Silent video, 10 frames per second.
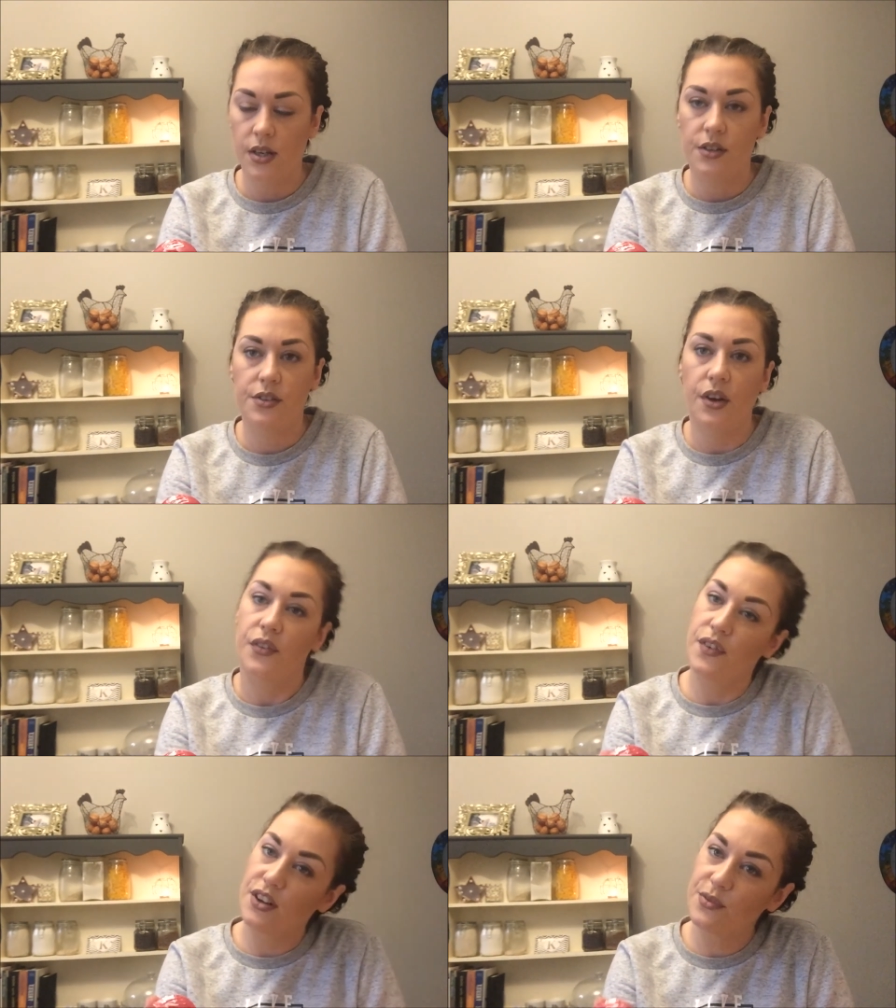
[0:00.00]
So
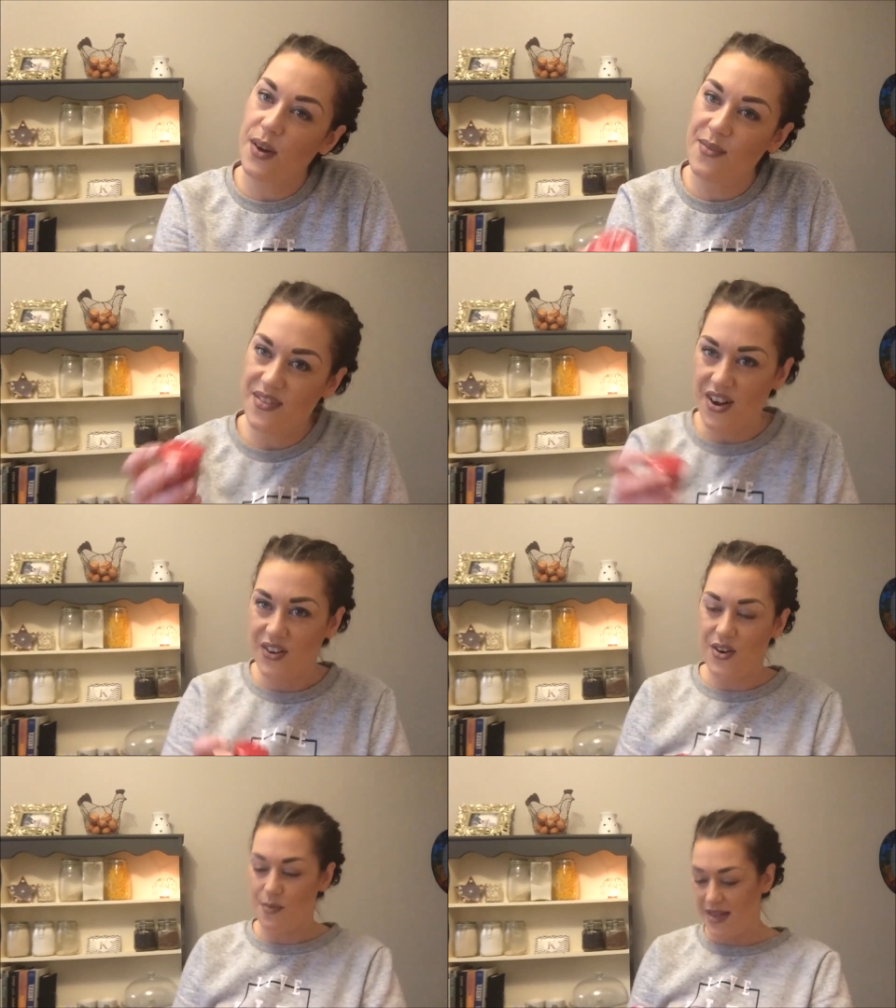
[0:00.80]
first one we've got
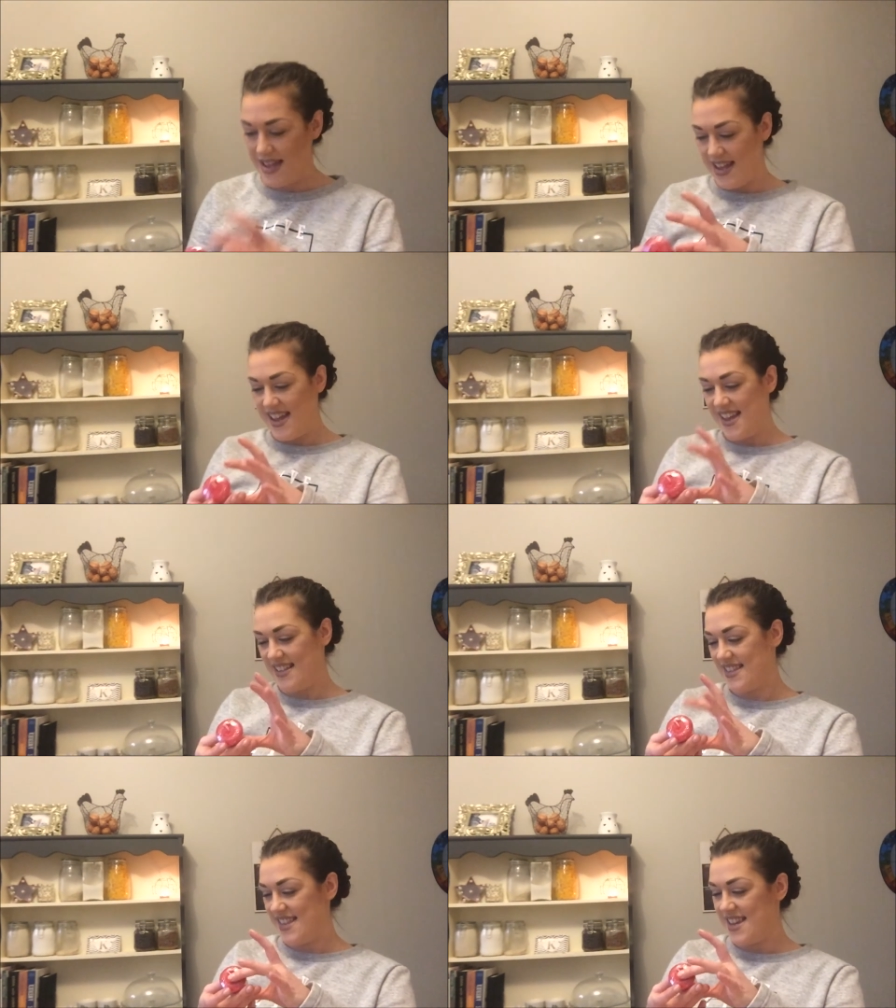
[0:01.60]
up
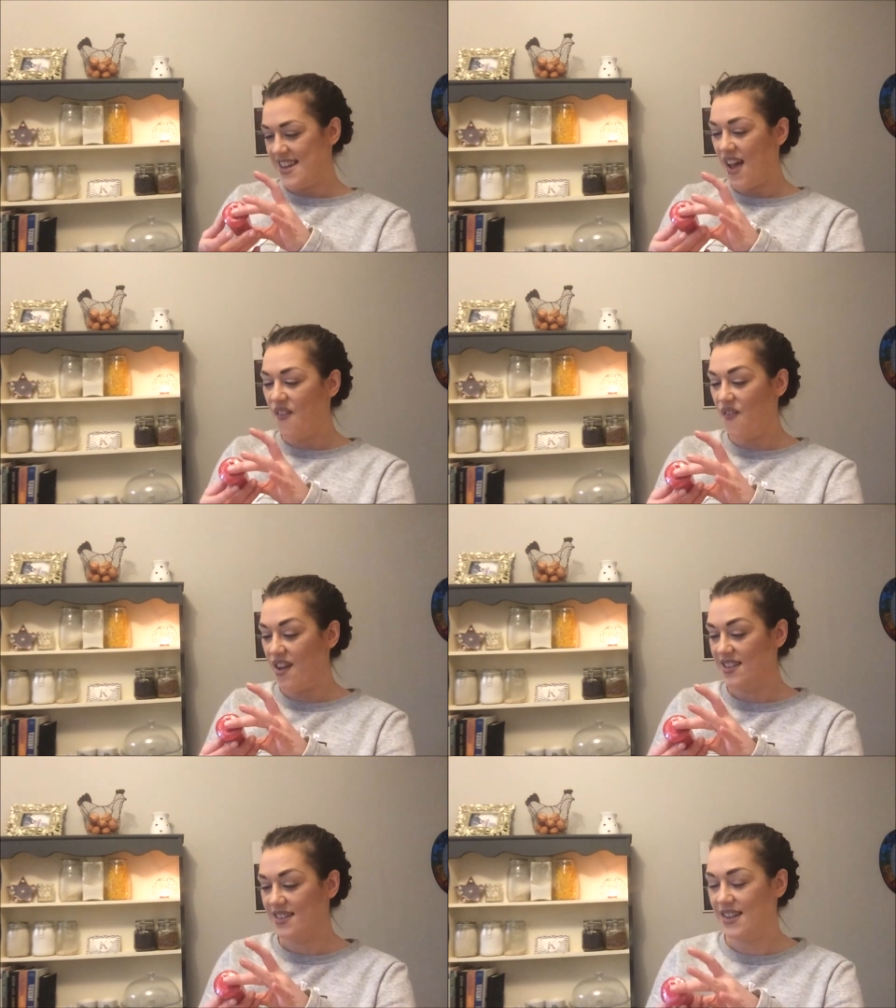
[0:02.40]
is the
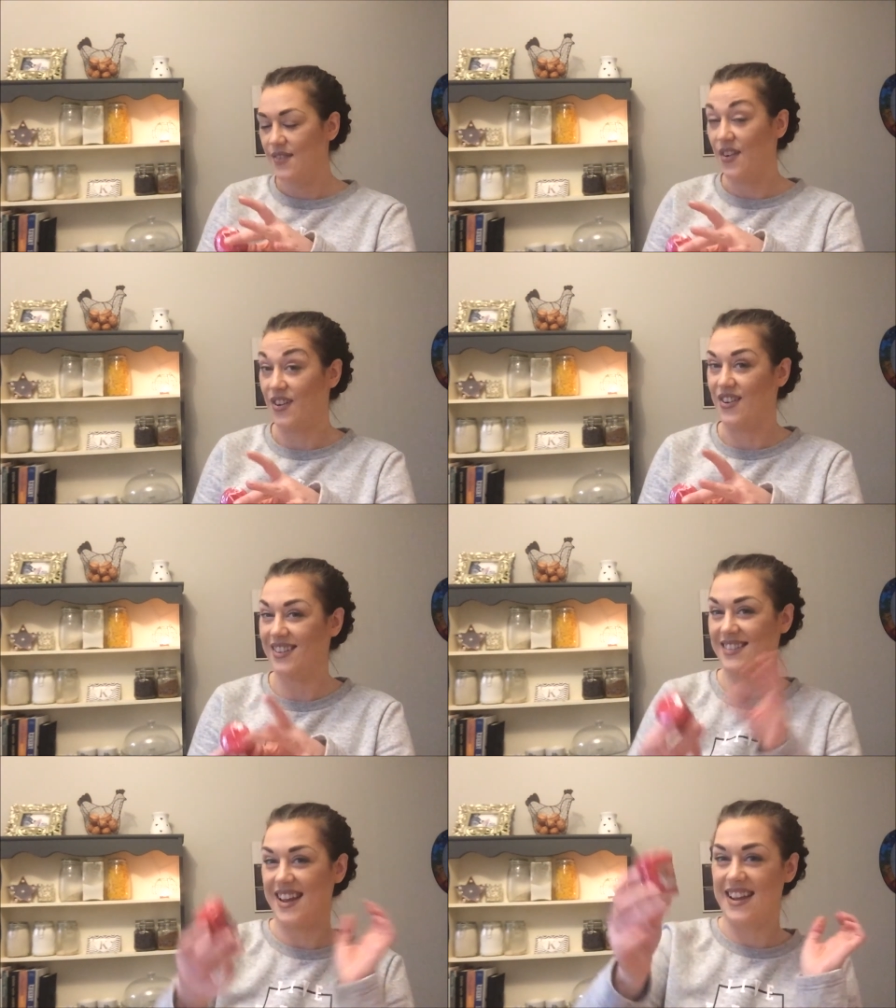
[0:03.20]
festive
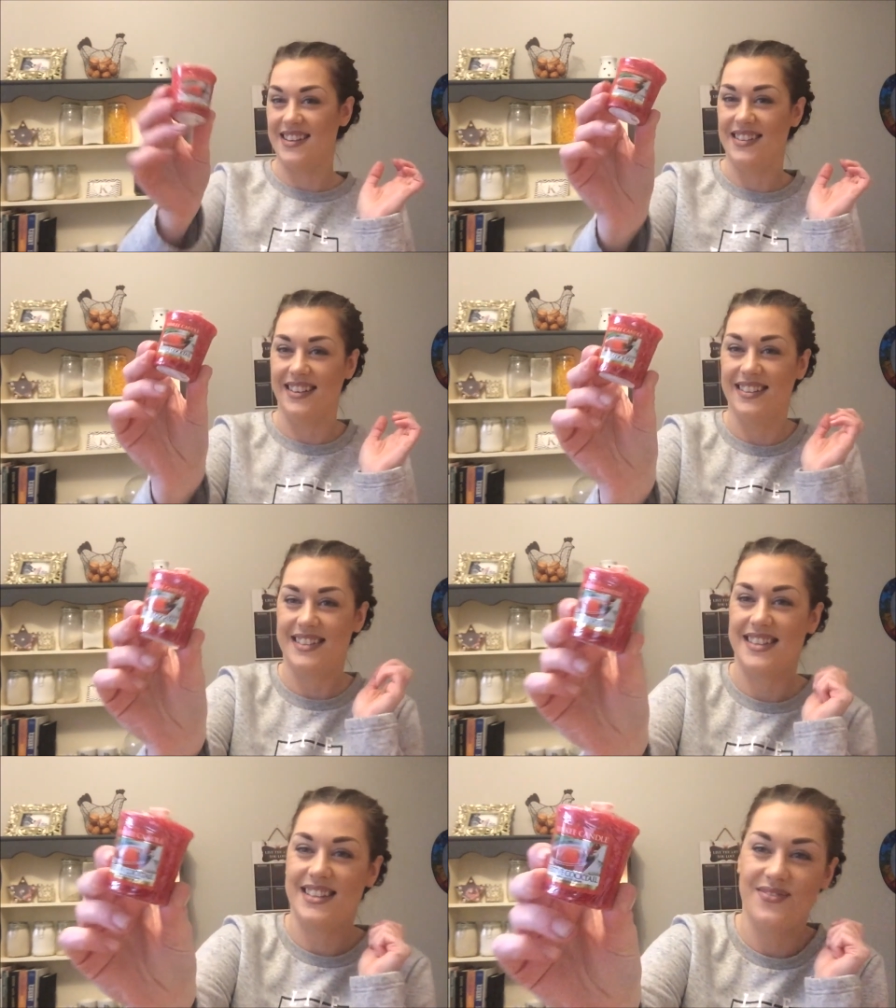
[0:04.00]
cocktail.
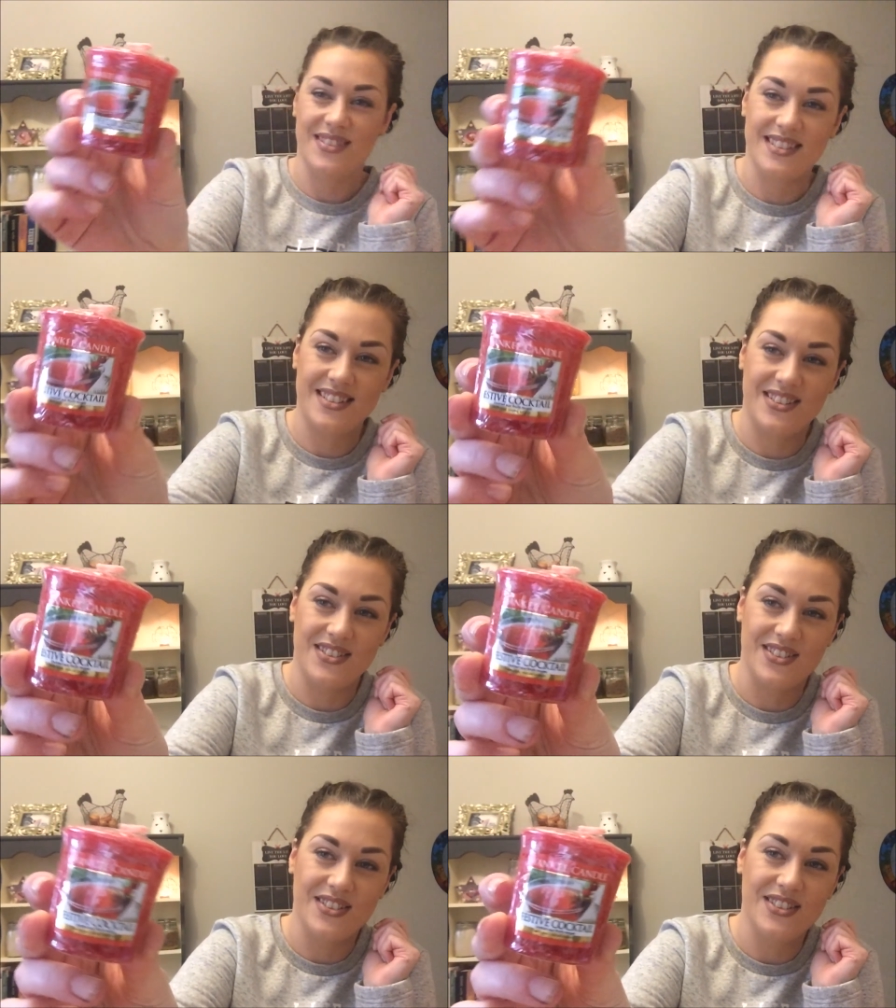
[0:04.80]
So this one's
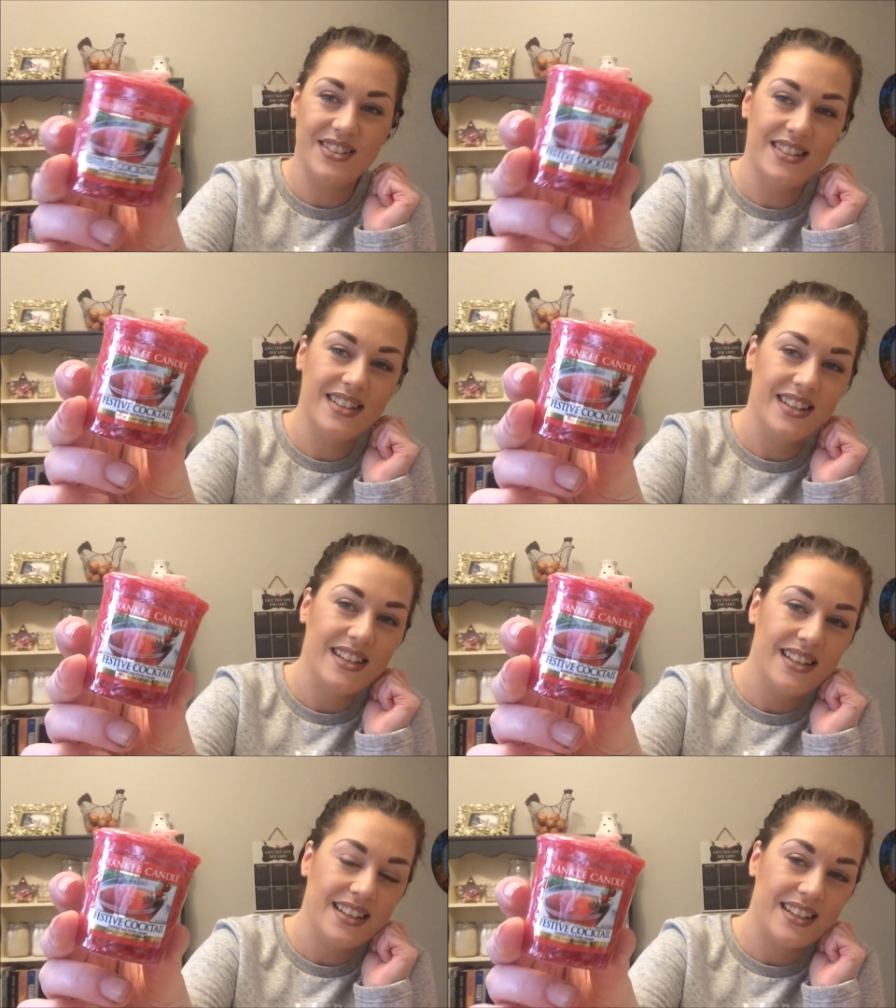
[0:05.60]
good.
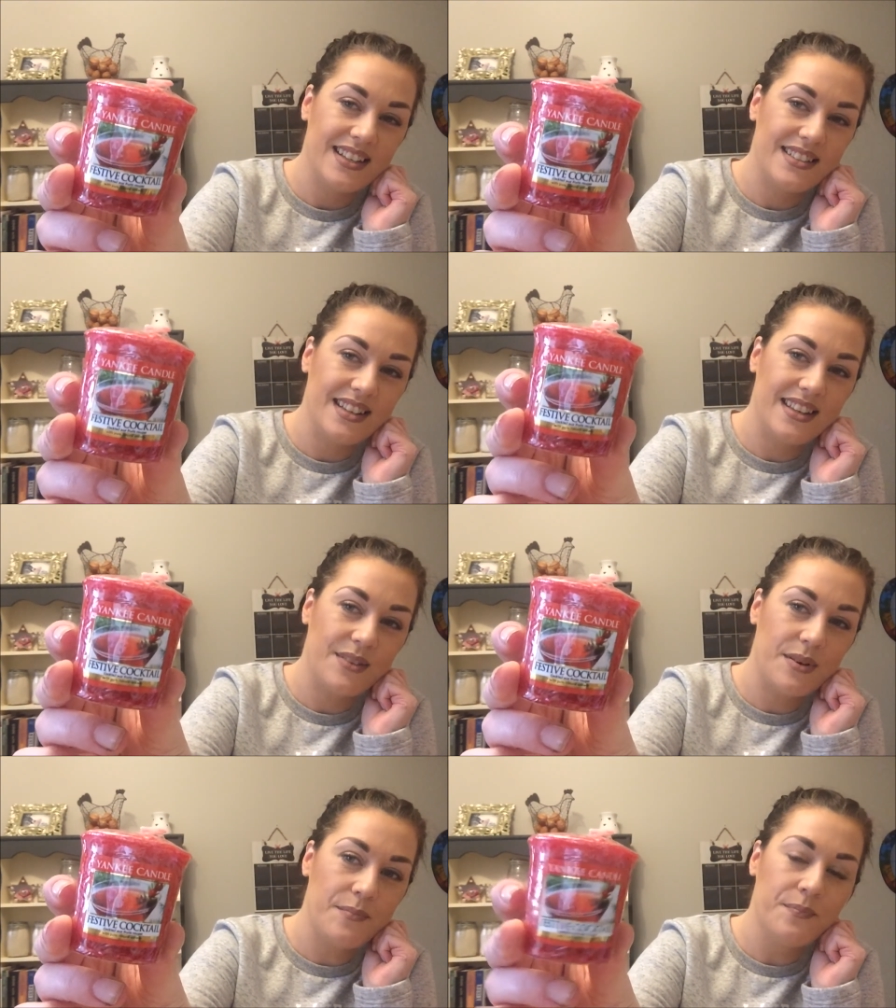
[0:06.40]
Can you see
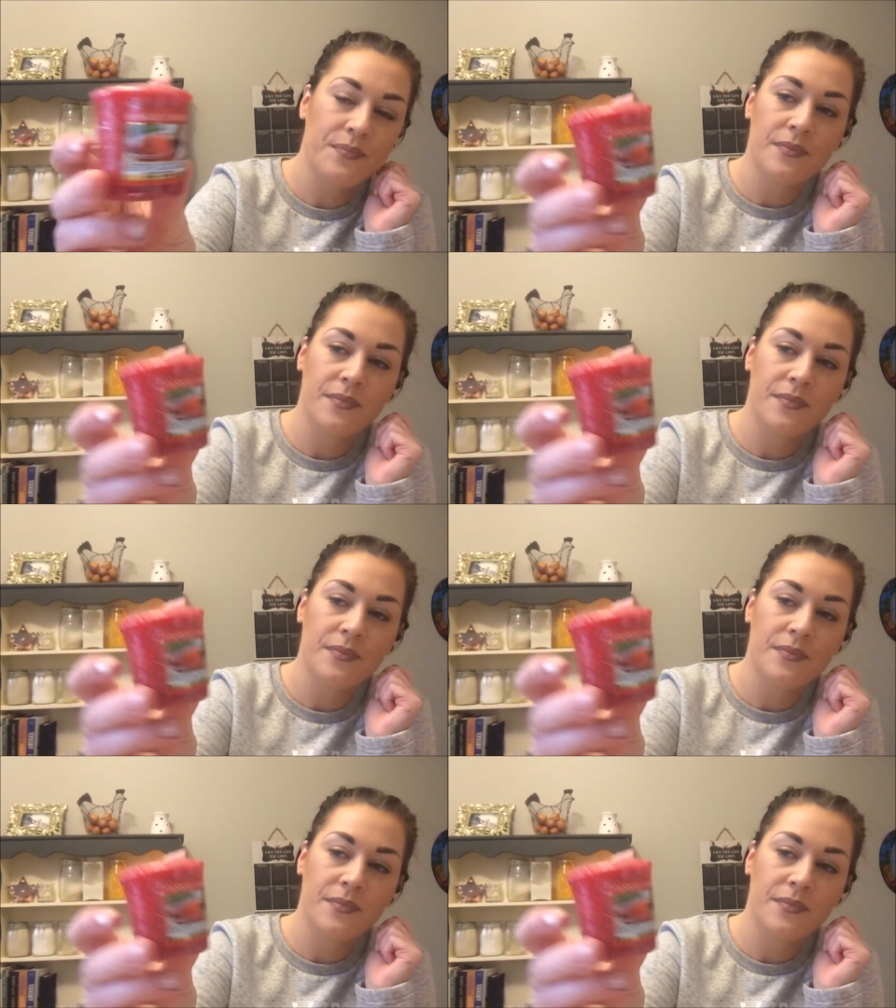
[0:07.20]
that one?